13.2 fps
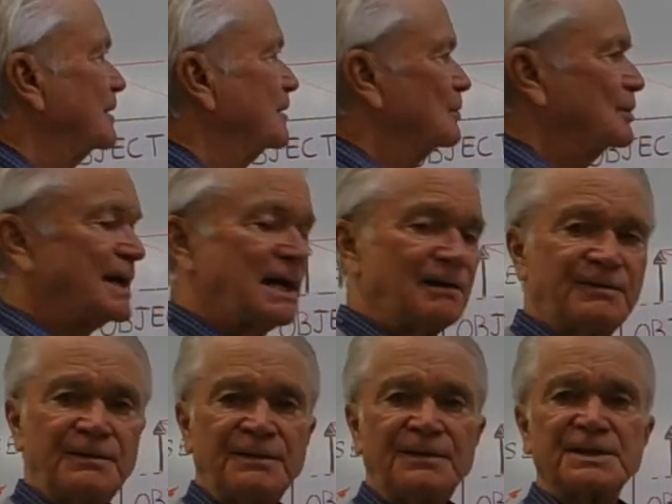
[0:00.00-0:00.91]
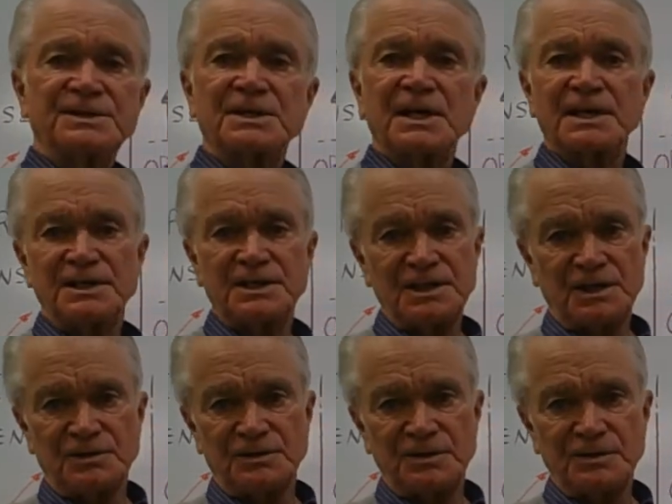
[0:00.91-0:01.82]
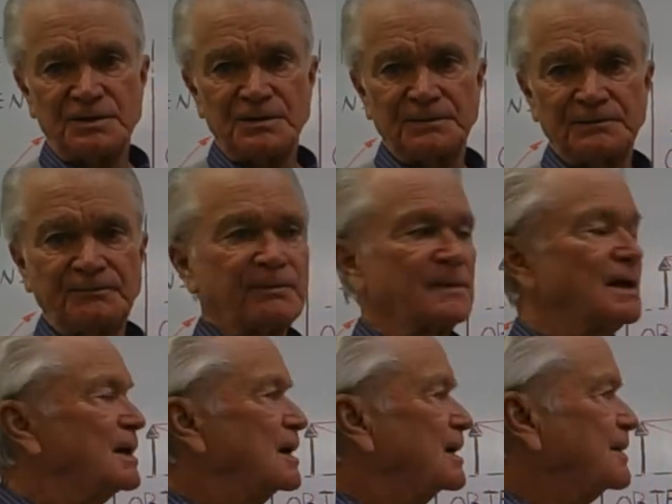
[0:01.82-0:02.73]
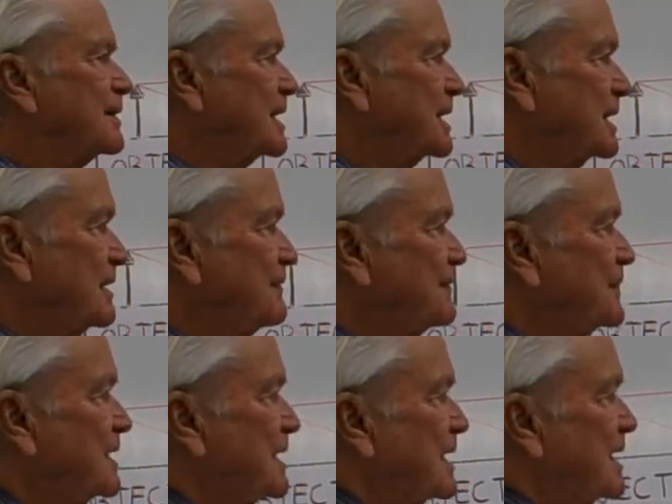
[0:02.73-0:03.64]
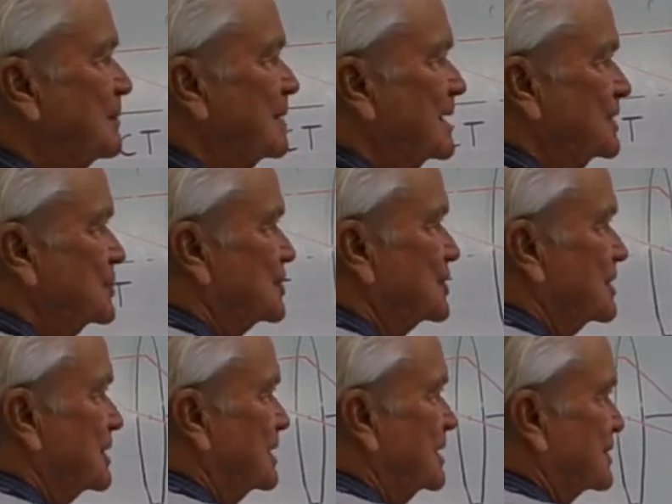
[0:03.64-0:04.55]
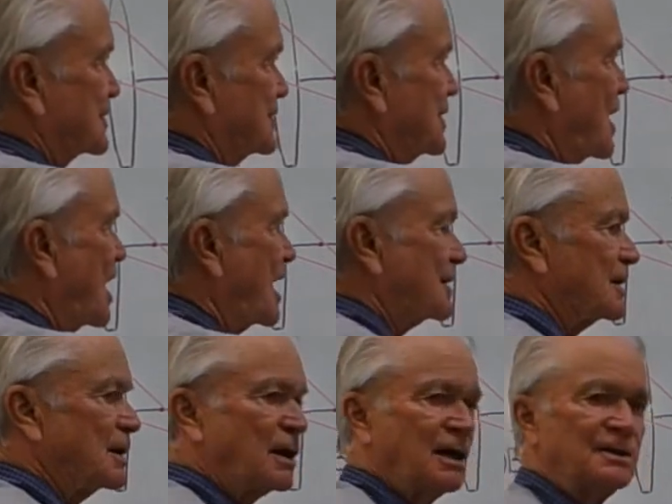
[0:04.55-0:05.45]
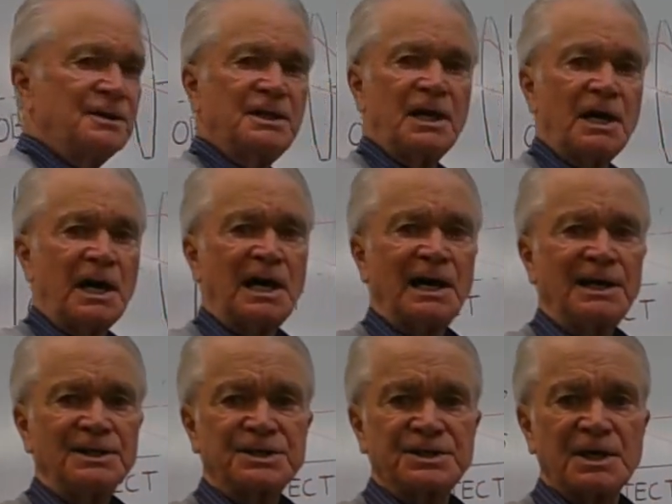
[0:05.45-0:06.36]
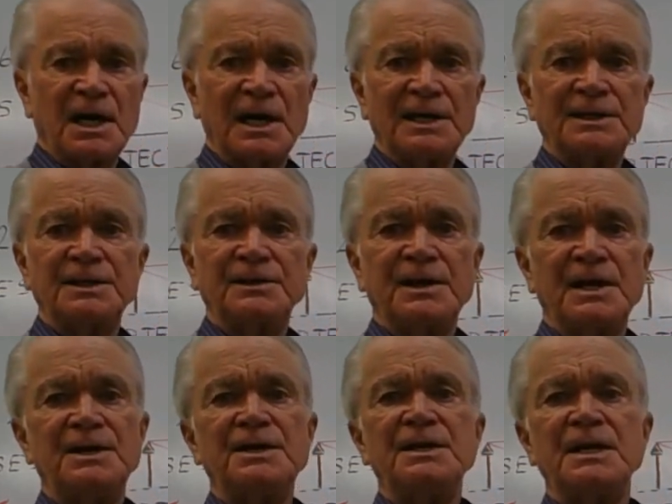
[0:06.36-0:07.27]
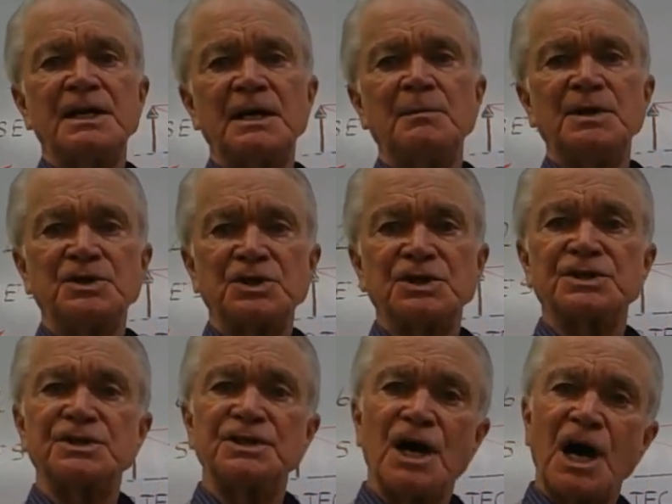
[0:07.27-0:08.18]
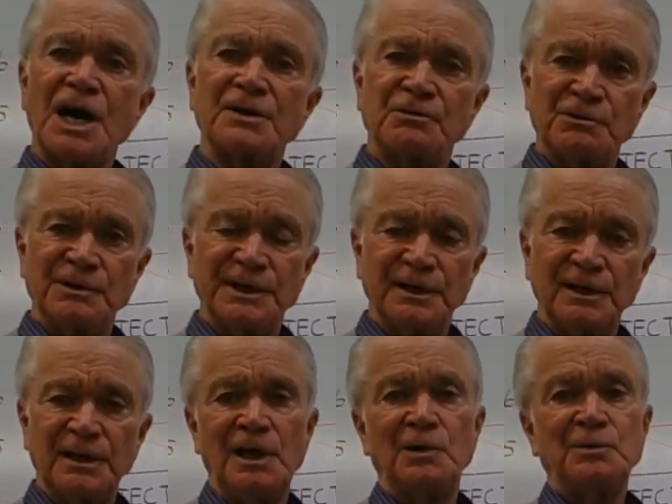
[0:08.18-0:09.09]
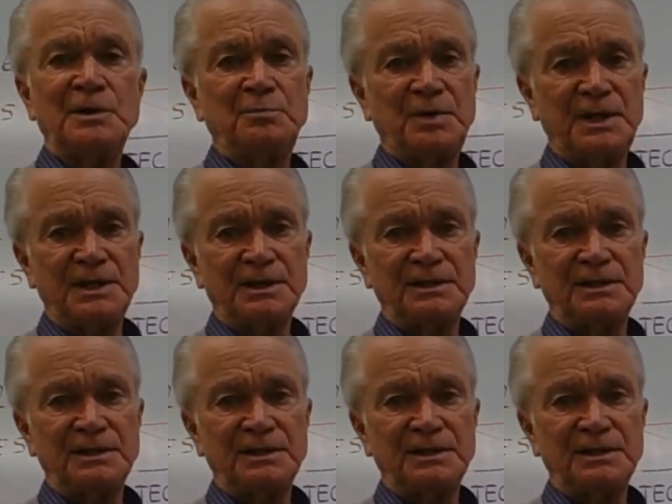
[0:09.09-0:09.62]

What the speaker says: we have this I can tell you, that if the image is not on the eye side, then the image is not real. I'll repeat